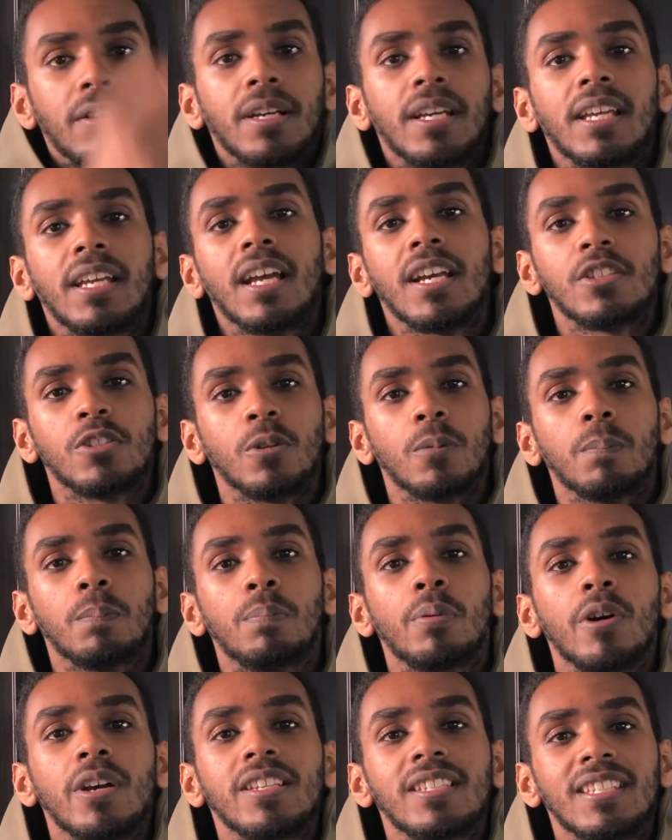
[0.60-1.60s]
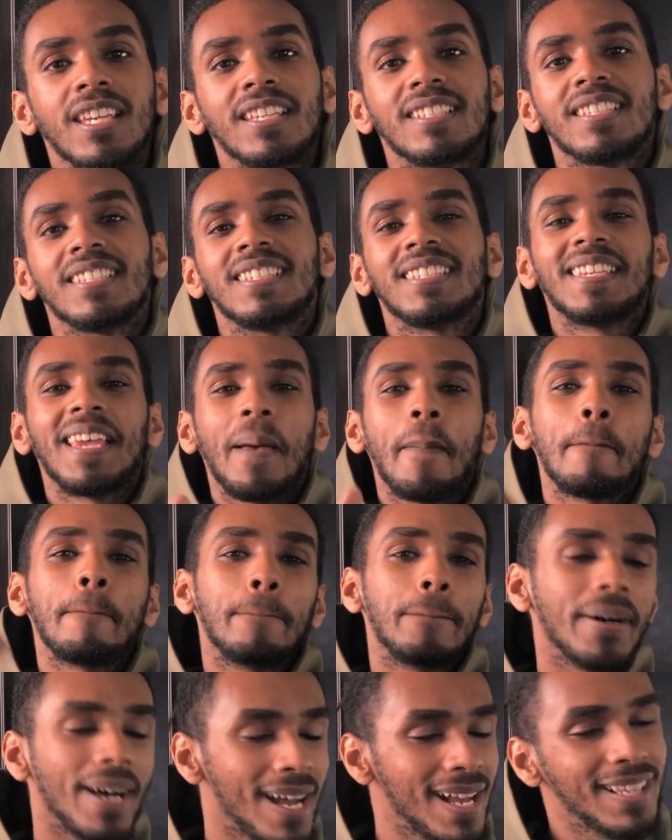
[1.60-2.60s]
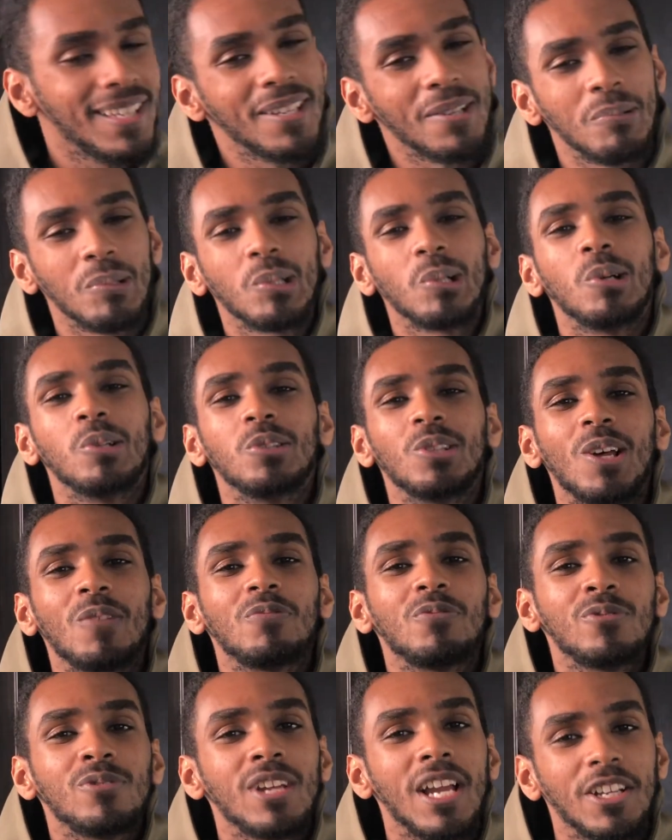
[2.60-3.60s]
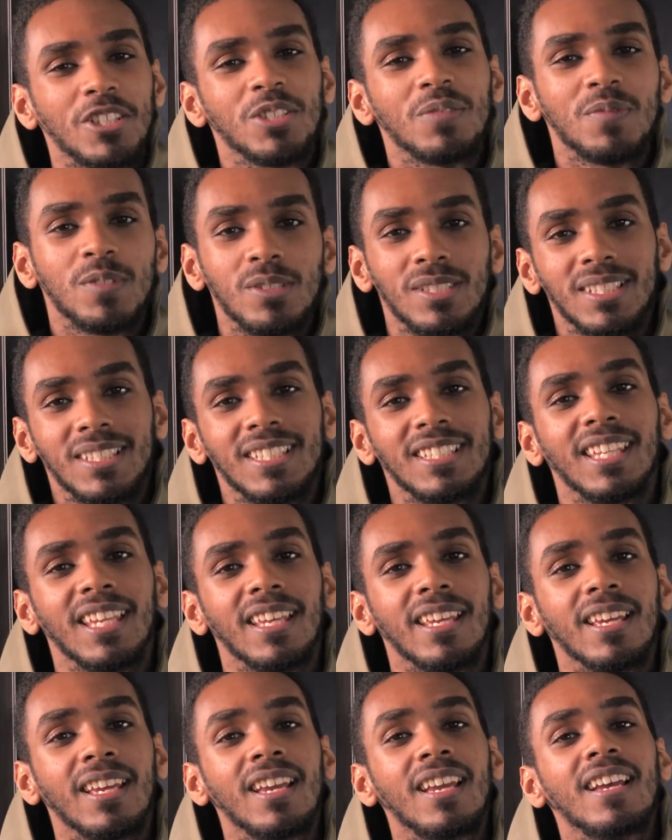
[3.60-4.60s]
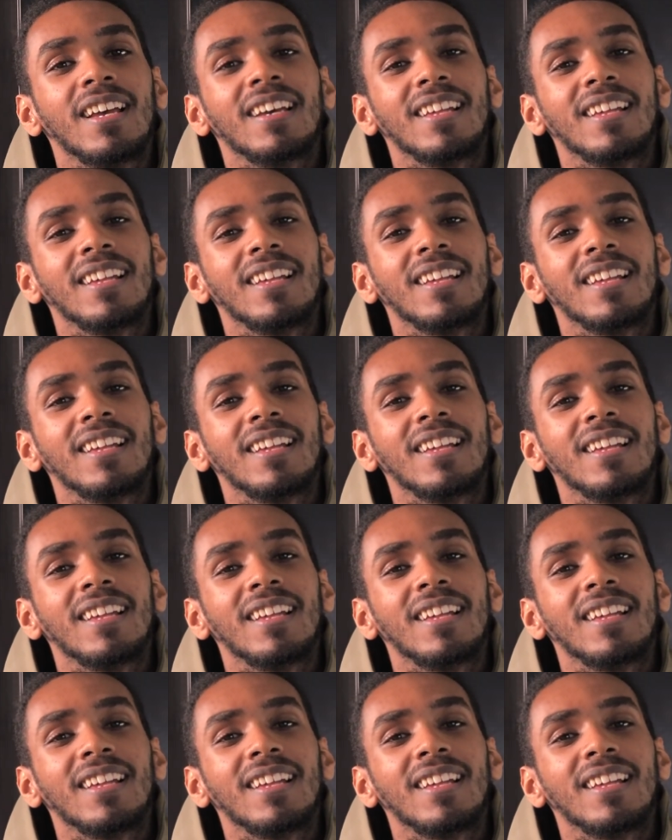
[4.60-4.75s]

Hey guys, your boy TheSecPaq, and we've got another reaction video today.